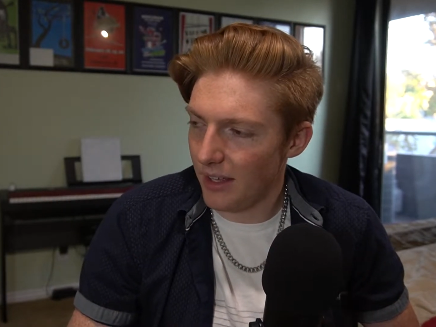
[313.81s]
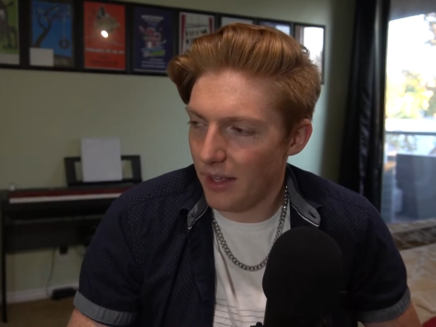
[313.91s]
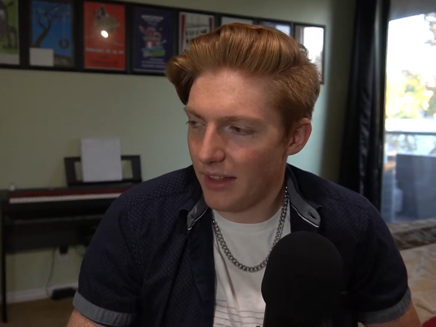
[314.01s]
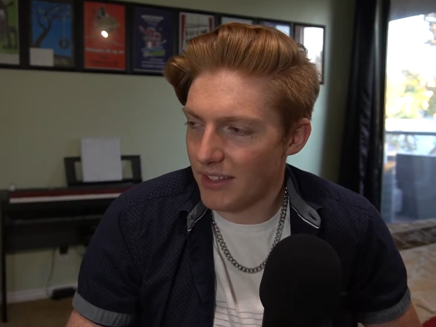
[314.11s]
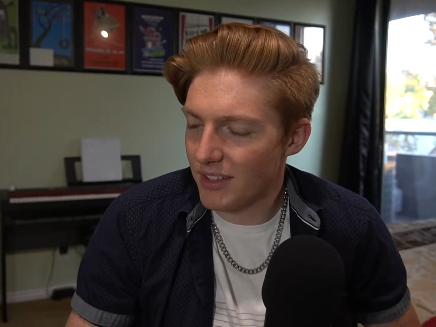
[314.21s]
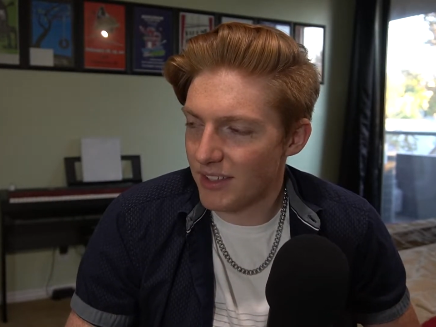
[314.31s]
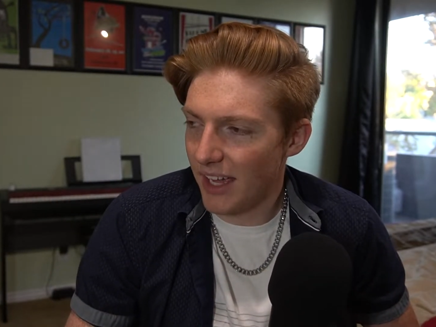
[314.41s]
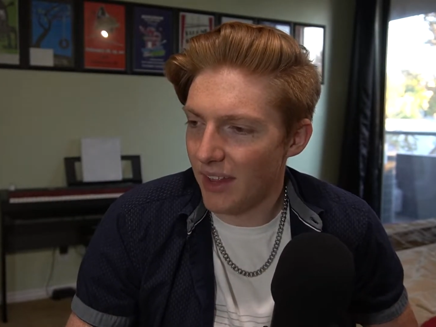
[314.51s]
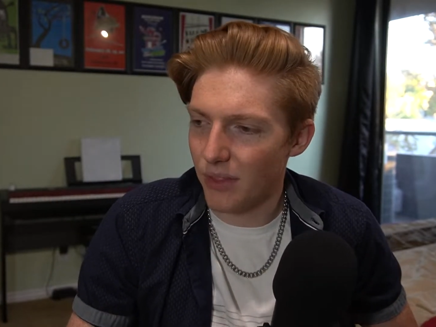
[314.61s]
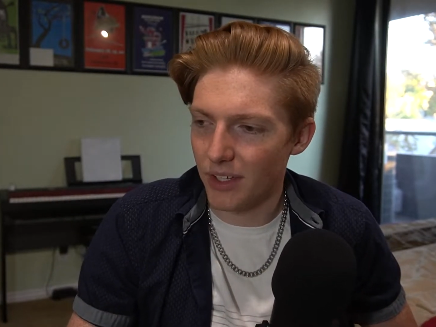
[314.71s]
that's the
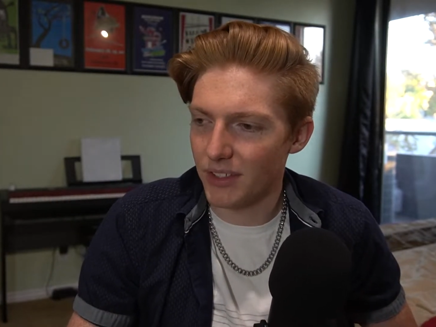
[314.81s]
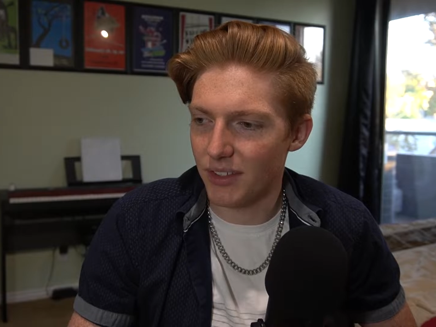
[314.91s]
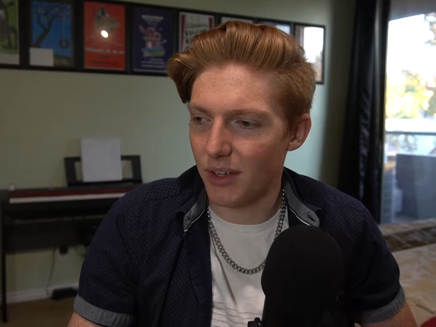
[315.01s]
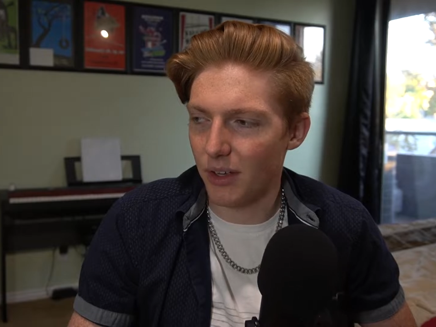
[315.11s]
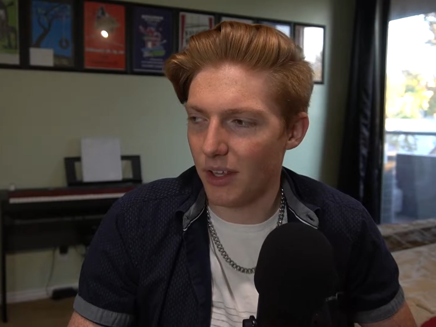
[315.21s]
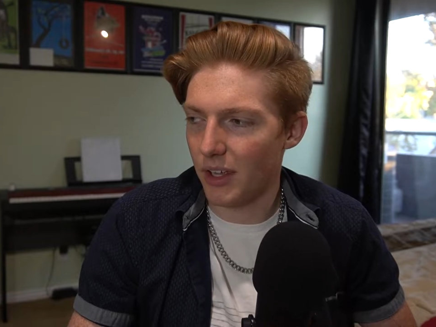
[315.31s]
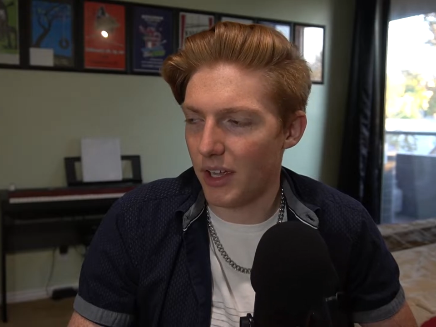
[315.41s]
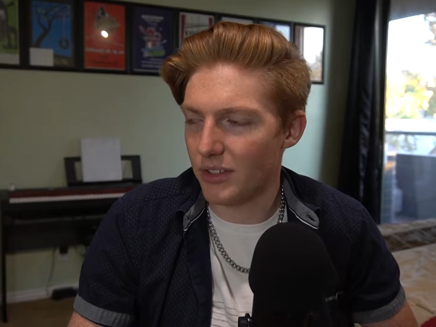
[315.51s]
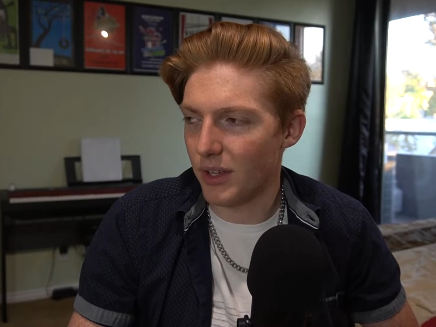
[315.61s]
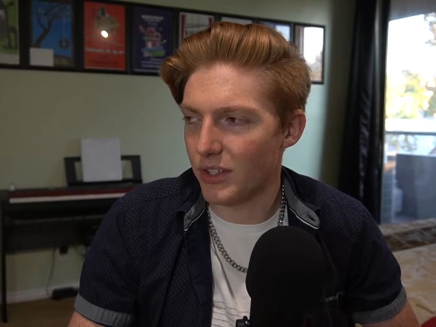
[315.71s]
sad thing, is that
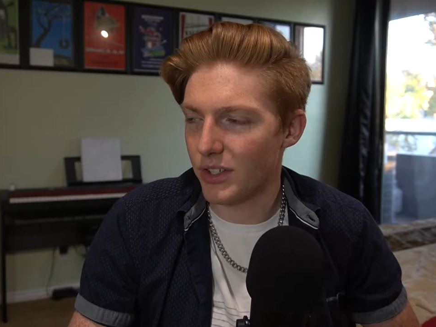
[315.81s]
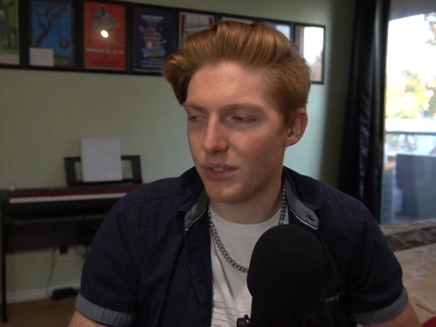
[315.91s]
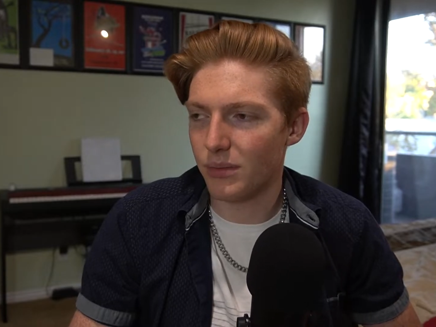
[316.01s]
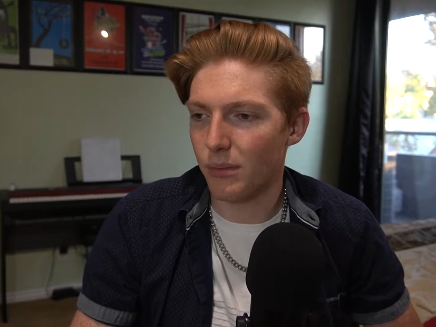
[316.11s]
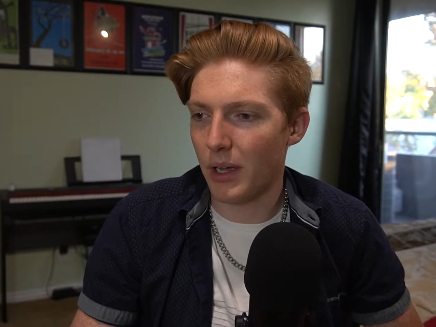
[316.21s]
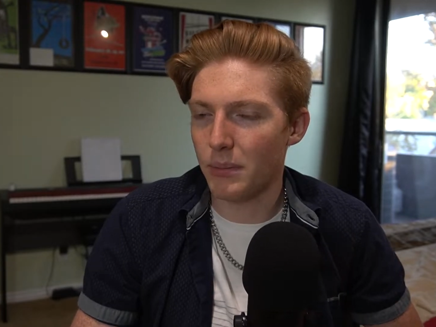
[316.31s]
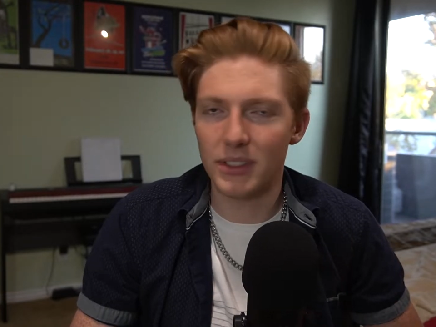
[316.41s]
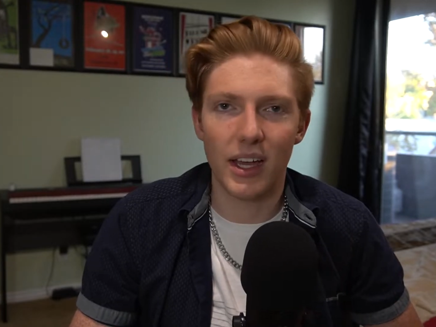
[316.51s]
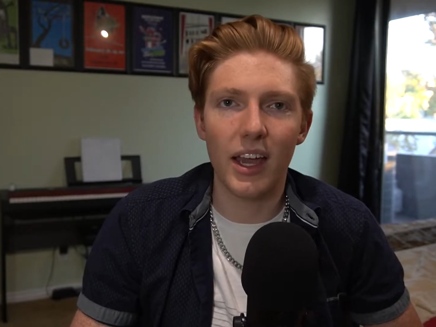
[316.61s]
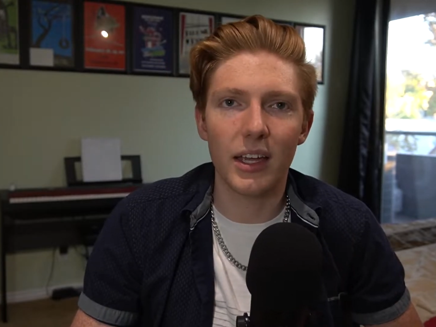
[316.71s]
it just might be
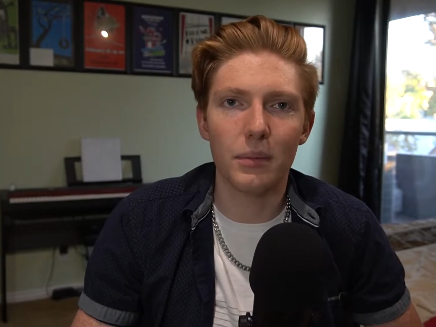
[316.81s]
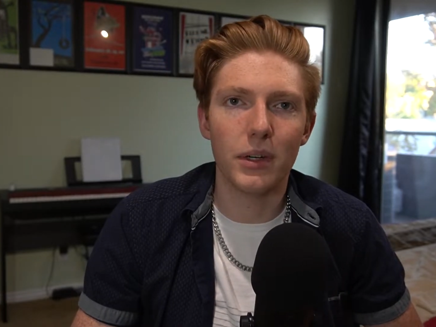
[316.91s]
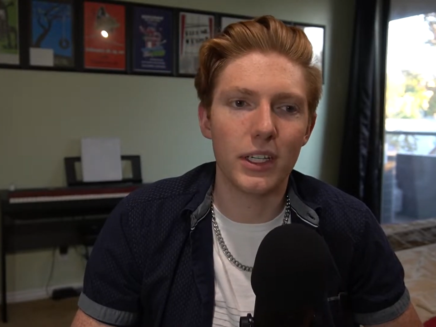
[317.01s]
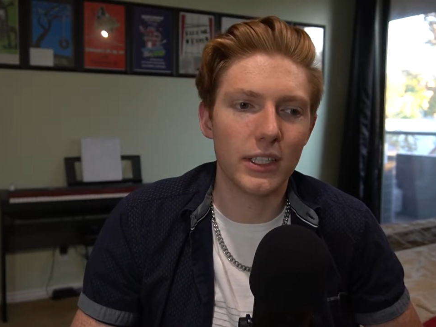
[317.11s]
time.